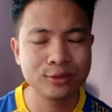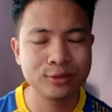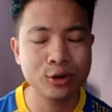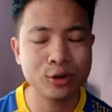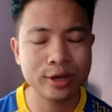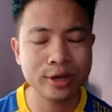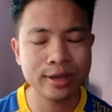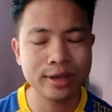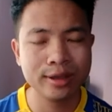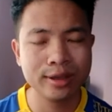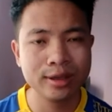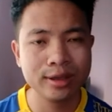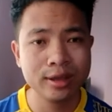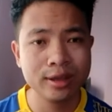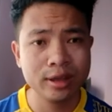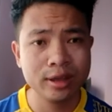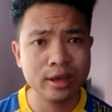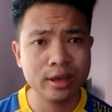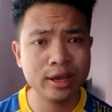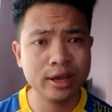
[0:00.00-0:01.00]
Okay,
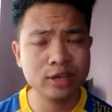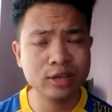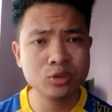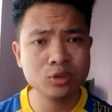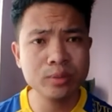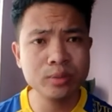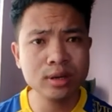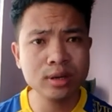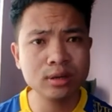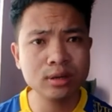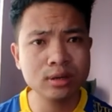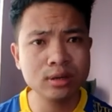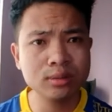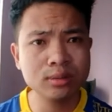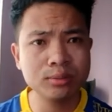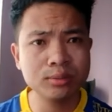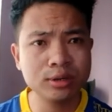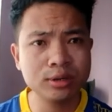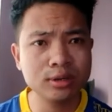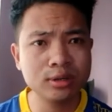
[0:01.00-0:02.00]
atomic
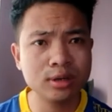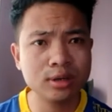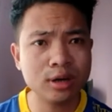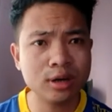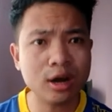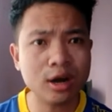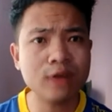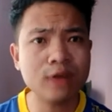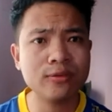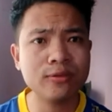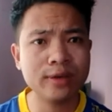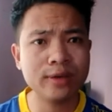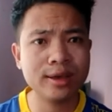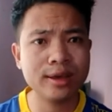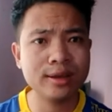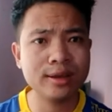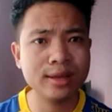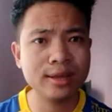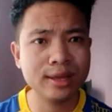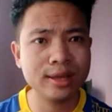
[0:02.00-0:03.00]
number of
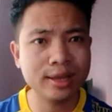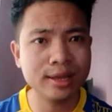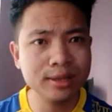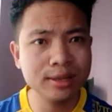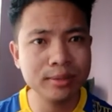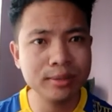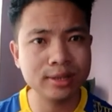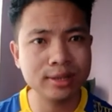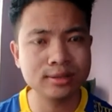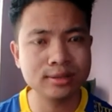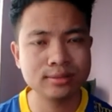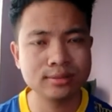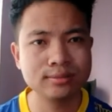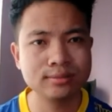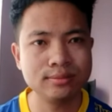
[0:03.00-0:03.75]
an element